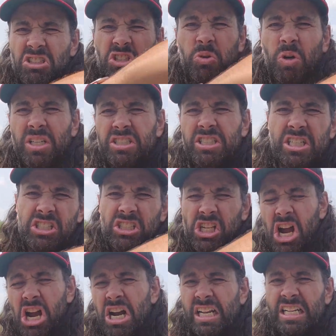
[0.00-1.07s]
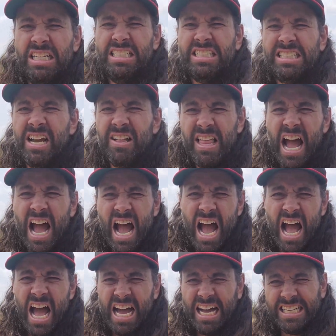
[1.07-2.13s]
Twist it. Turn it. Come
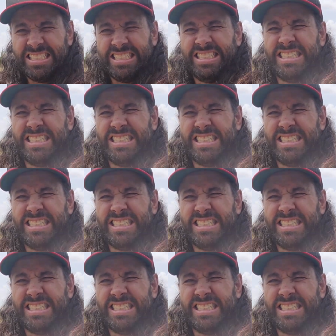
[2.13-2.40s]
on.